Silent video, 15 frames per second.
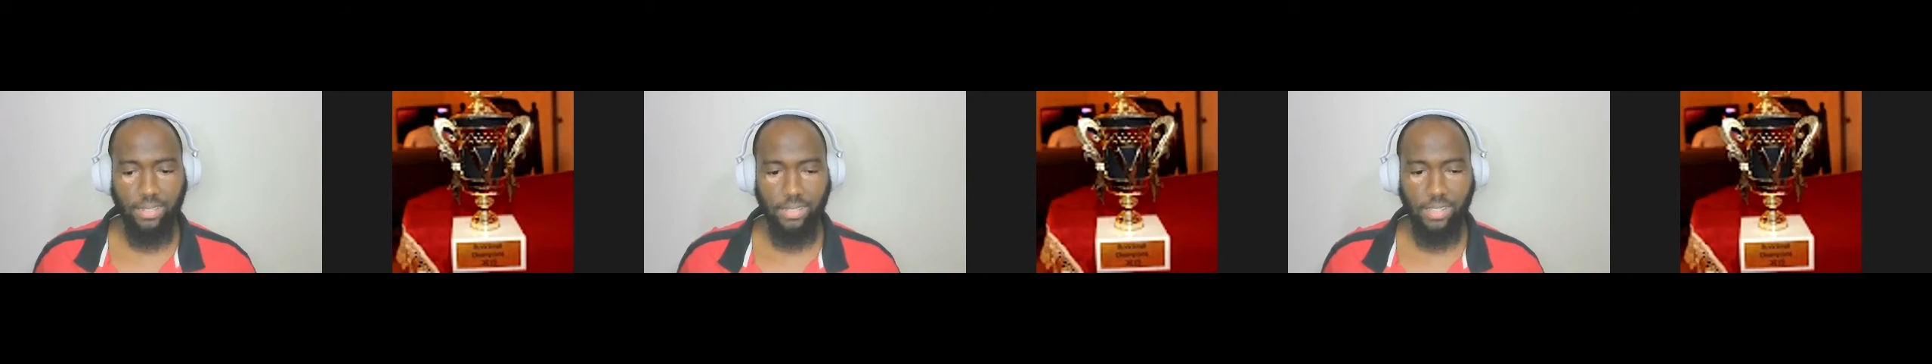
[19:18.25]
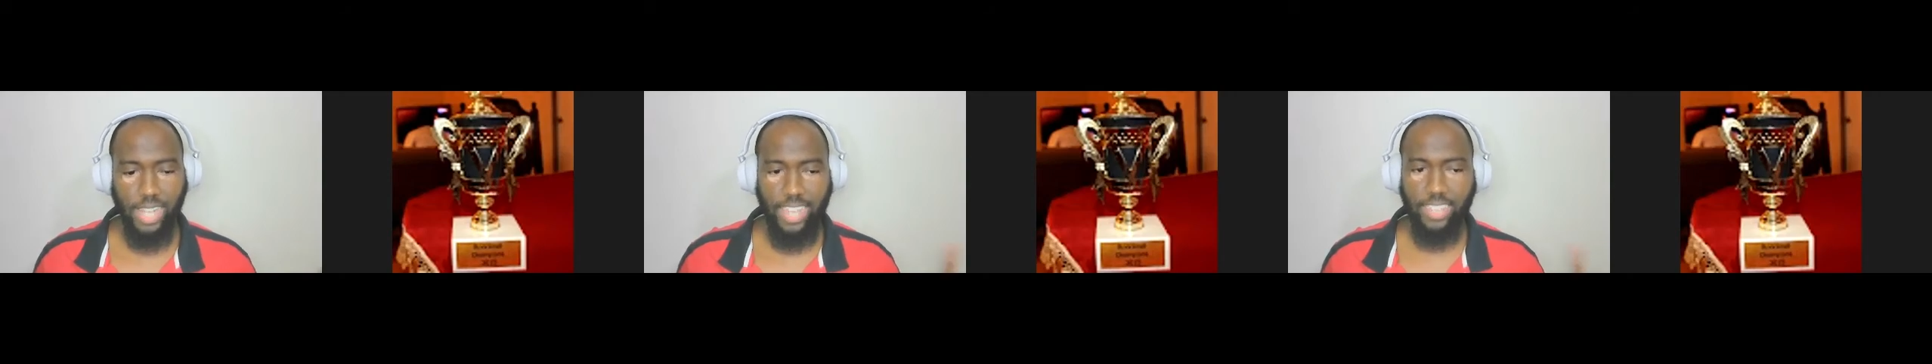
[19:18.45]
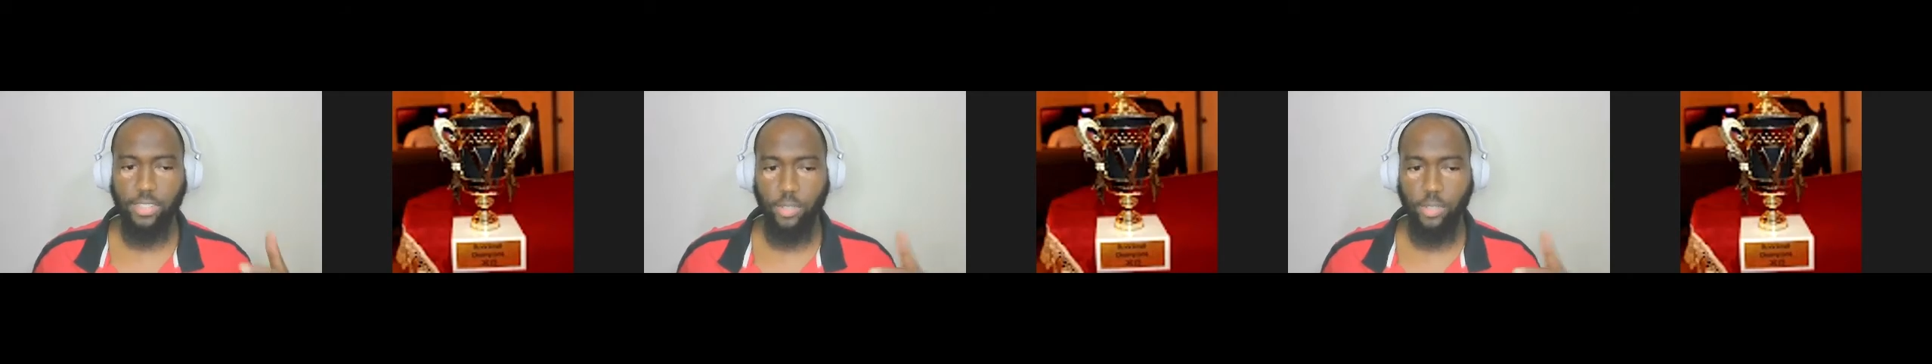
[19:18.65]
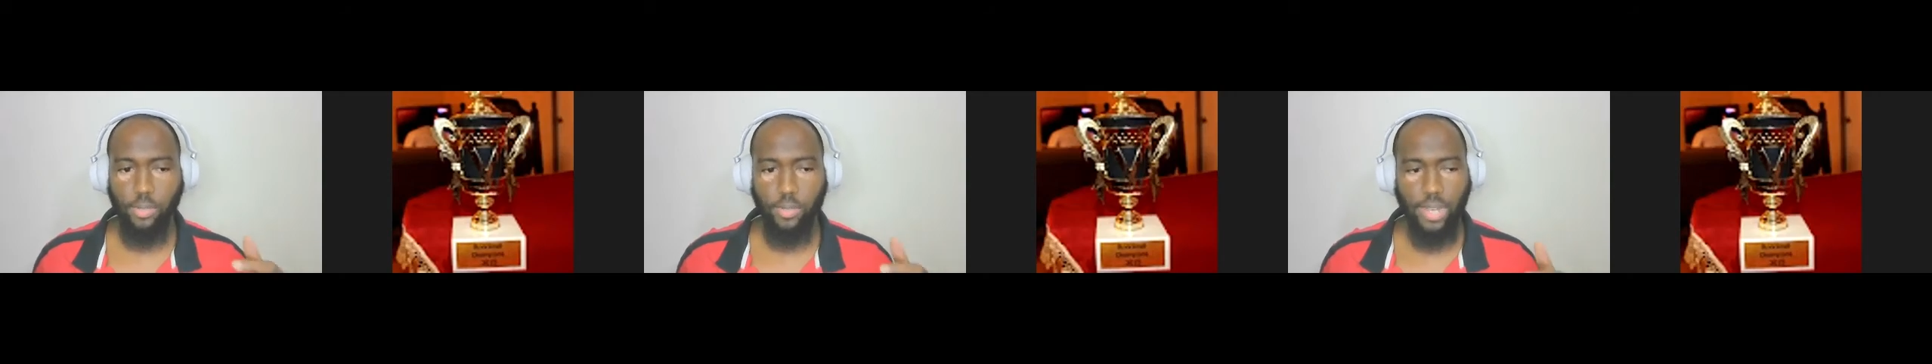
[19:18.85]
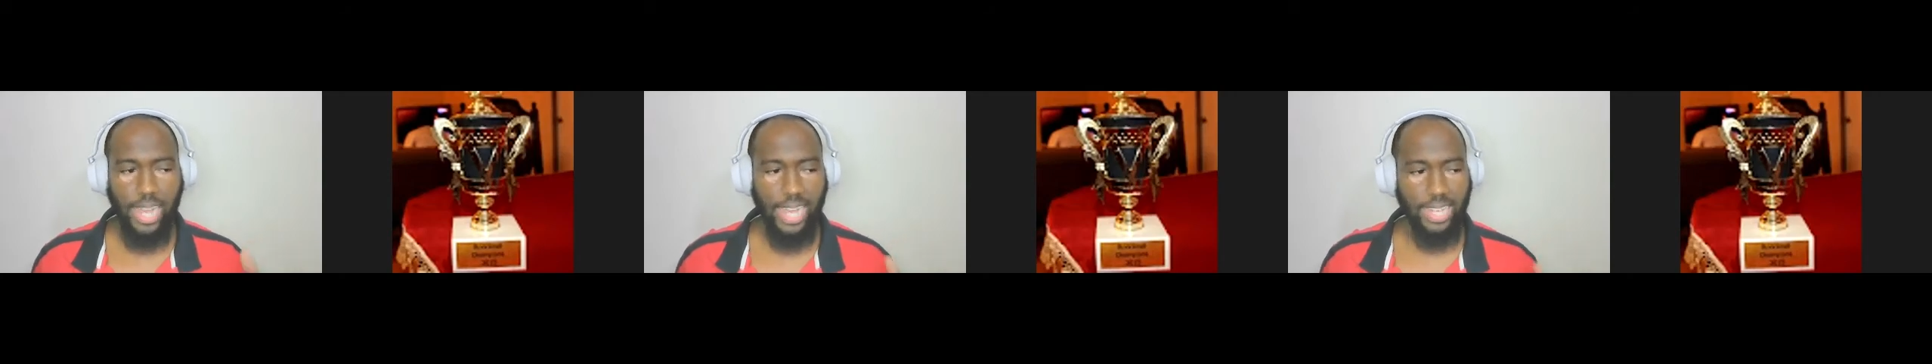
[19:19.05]
like
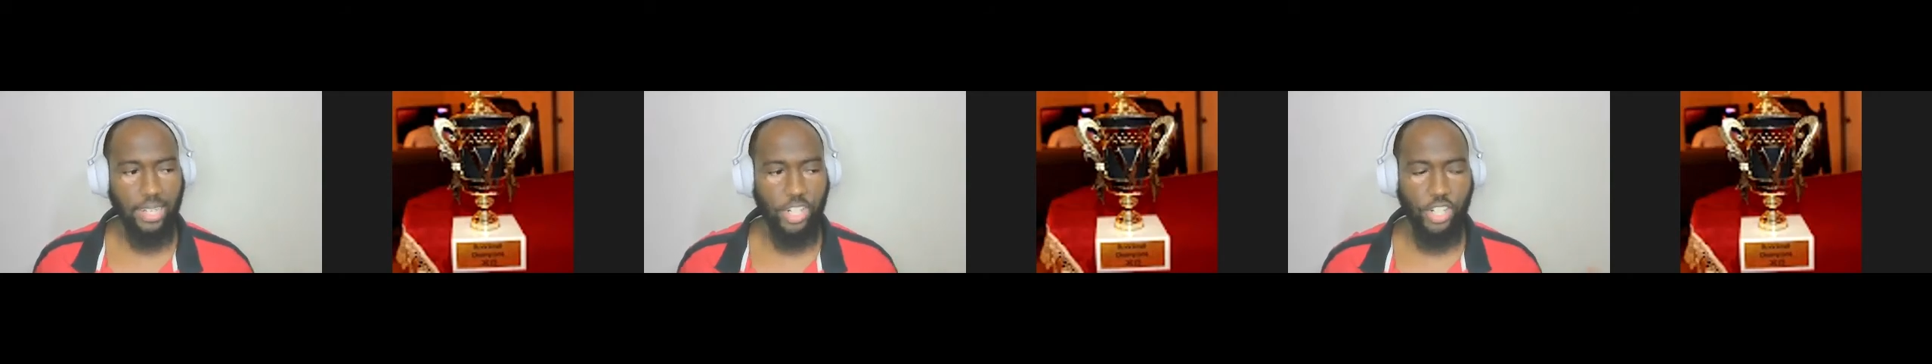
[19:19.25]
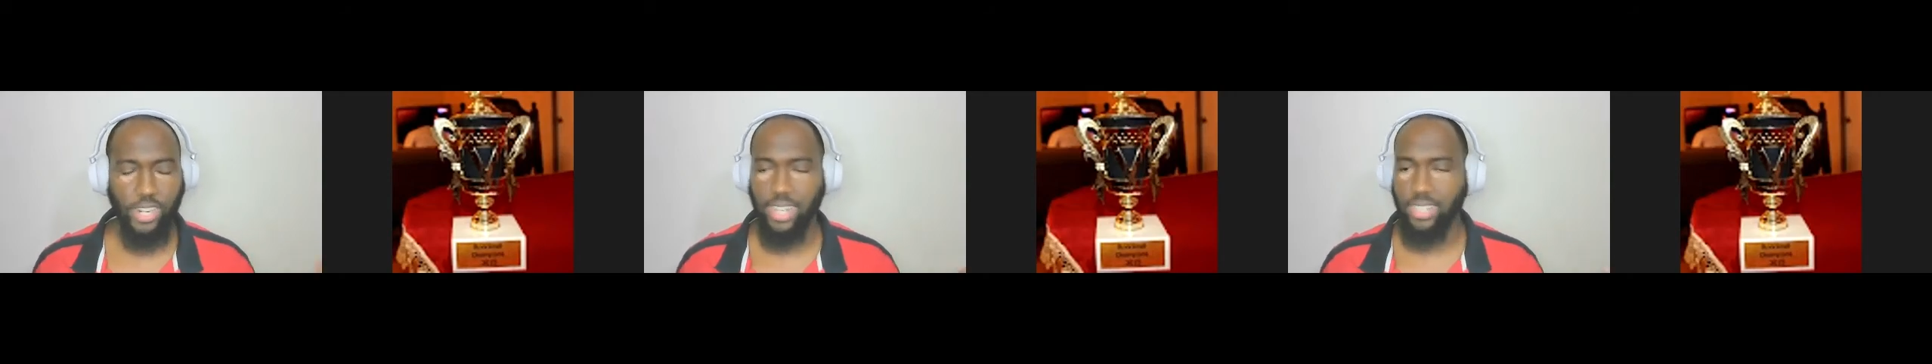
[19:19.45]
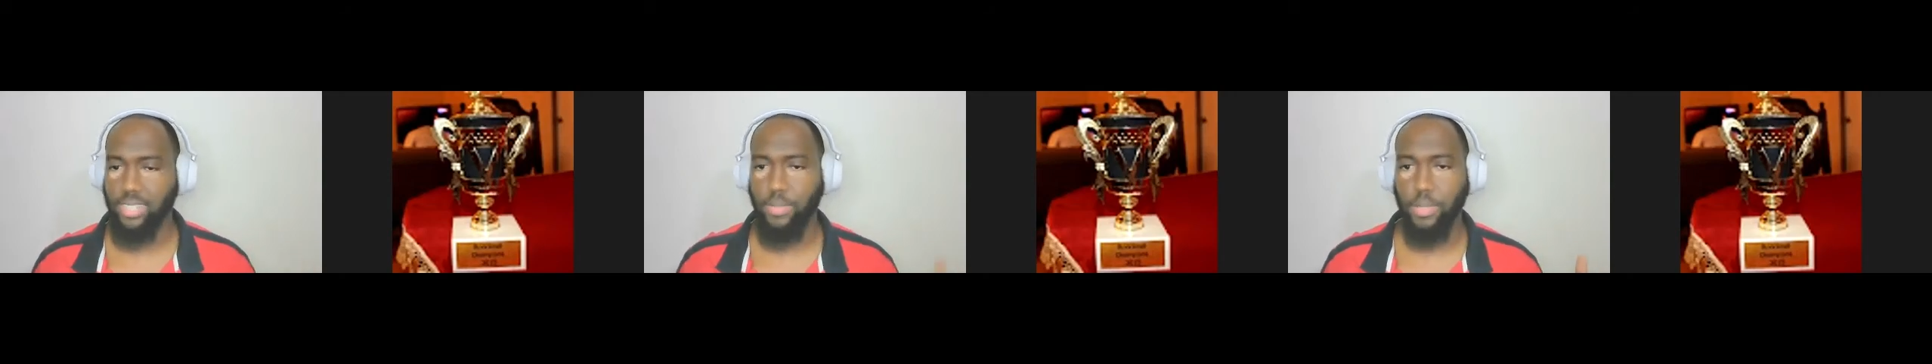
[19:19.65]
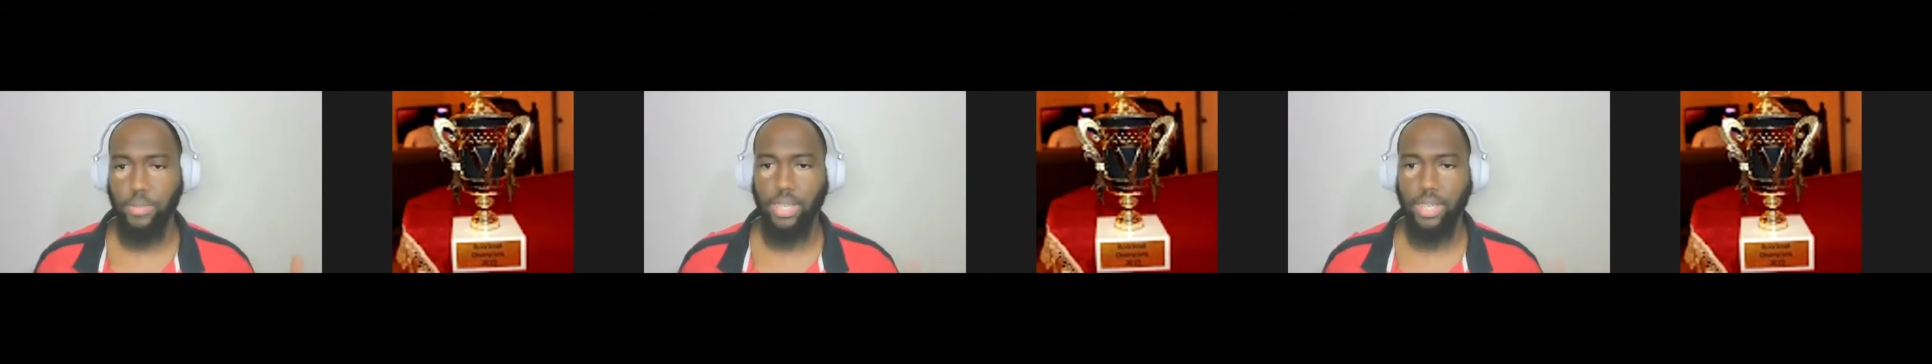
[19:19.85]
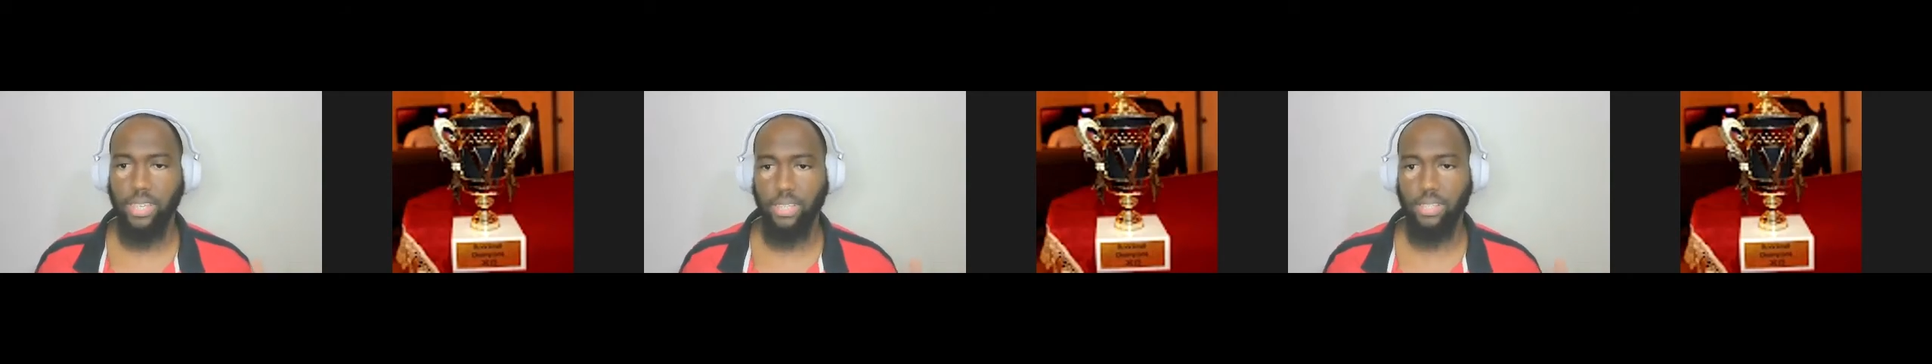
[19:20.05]
you, I'm not trying to be
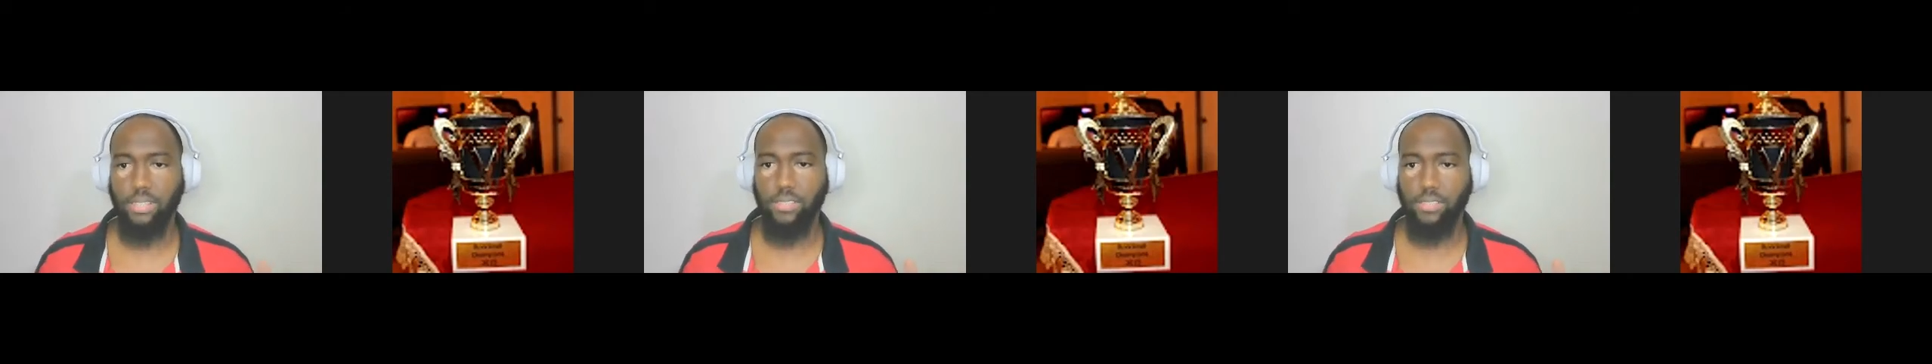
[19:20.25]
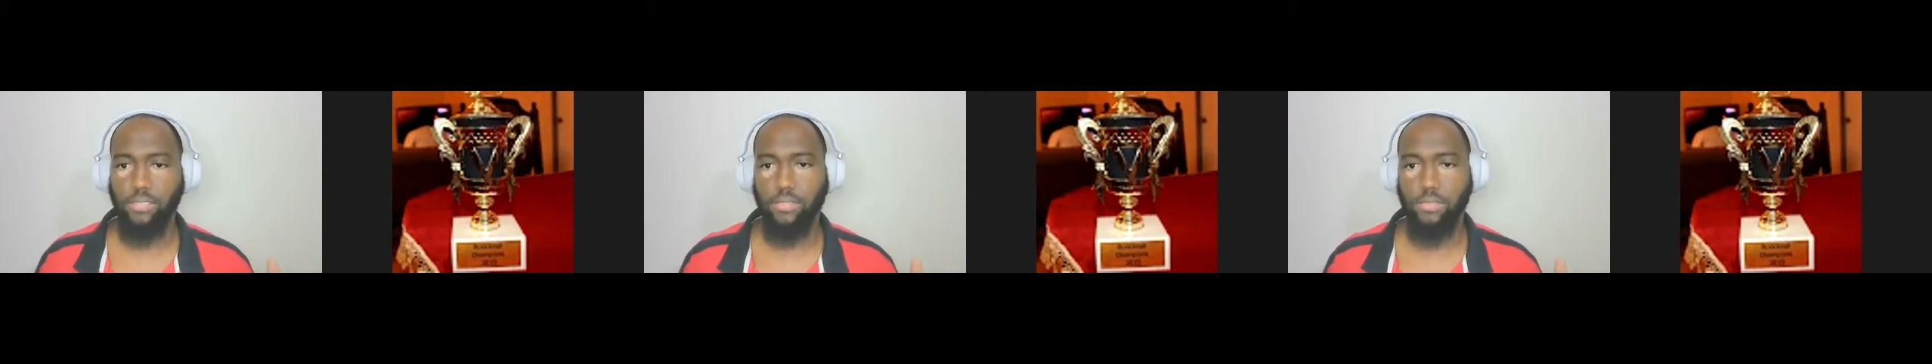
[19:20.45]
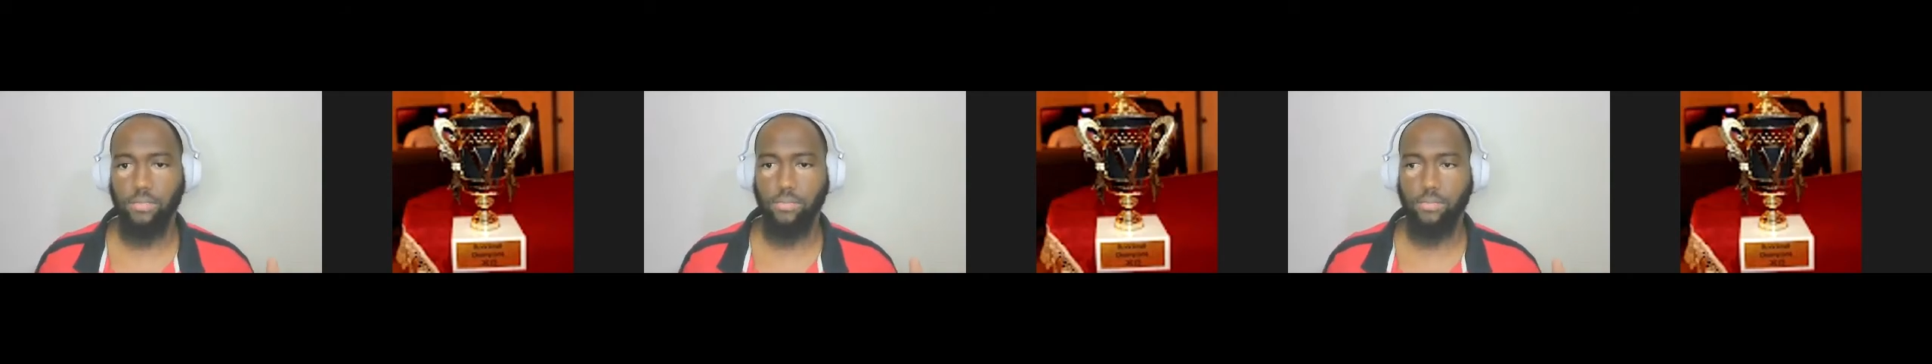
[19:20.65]
making